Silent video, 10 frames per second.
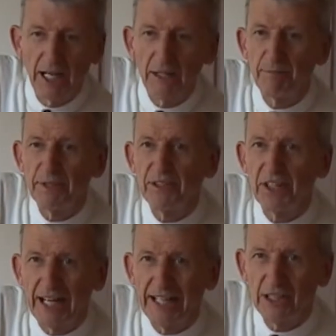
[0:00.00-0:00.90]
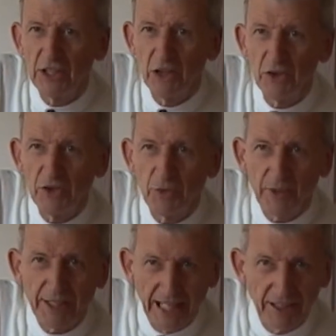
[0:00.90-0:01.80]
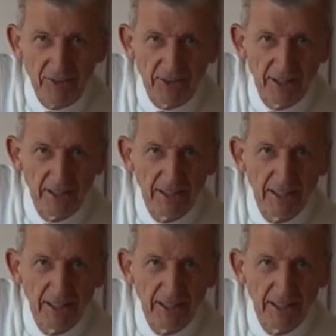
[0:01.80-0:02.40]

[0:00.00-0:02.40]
had been diagnosed with cancer